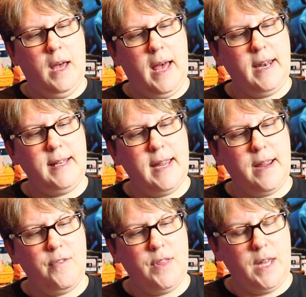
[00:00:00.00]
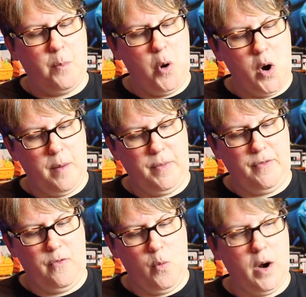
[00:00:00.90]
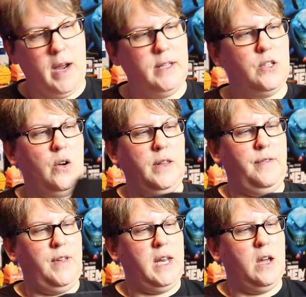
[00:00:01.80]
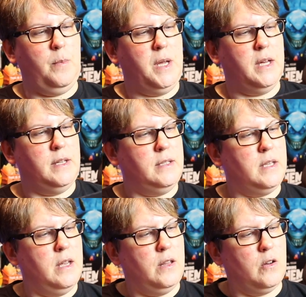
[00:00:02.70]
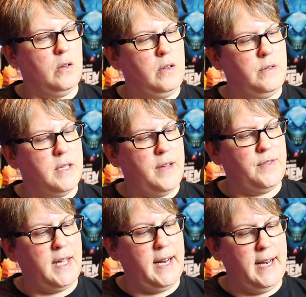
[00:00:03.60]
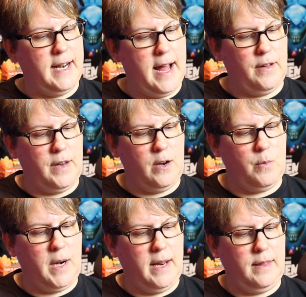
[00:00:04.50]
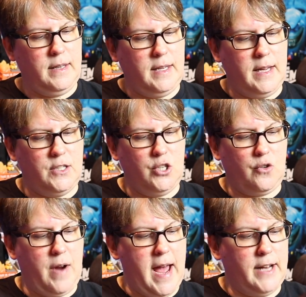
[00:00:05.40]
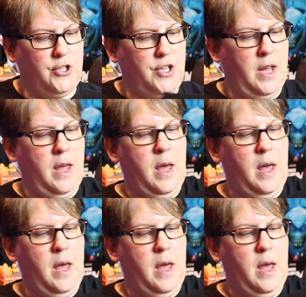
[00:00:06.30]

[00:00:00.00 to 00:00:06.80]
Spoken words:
I had to take everything apart before I started the video because they're a little tough to get in and out, and I don't want anything to get scratched.